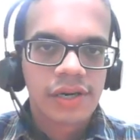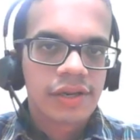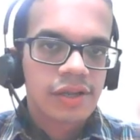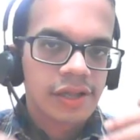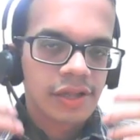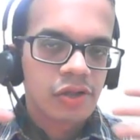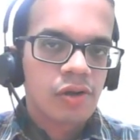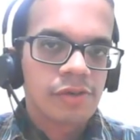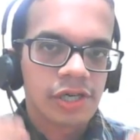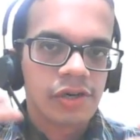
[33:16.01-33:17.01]
So this is the
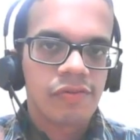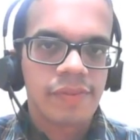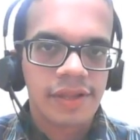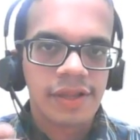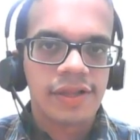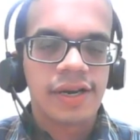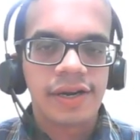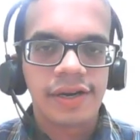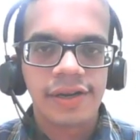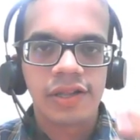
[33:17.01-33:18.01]
objective of the business
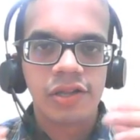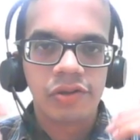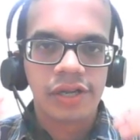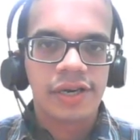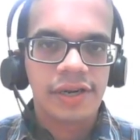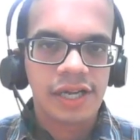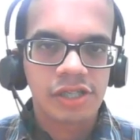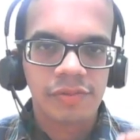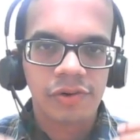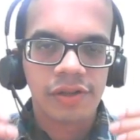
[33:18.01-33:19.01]
analytics, using the
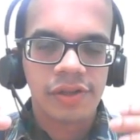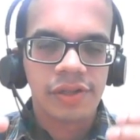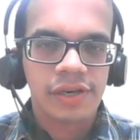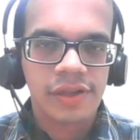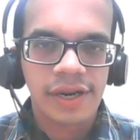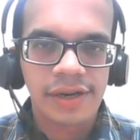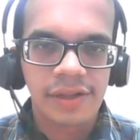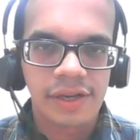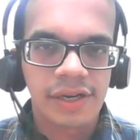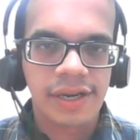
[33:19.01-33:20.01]
dashboards, using the
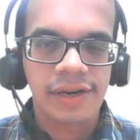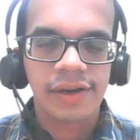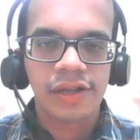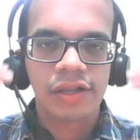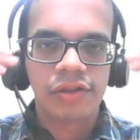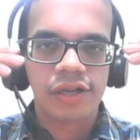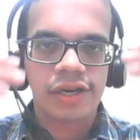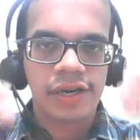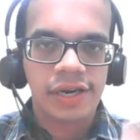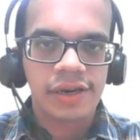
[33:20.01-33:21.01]
statistical techniques, using the
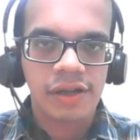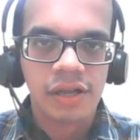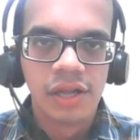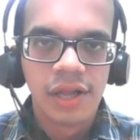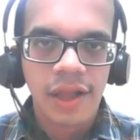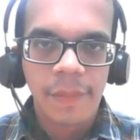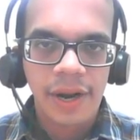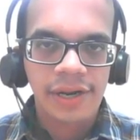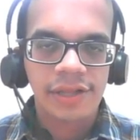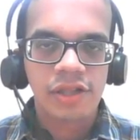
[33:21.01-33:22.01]
data
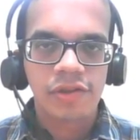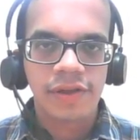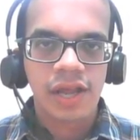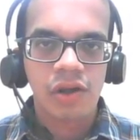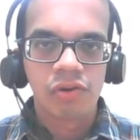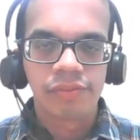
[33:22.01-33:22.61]
patterns we have,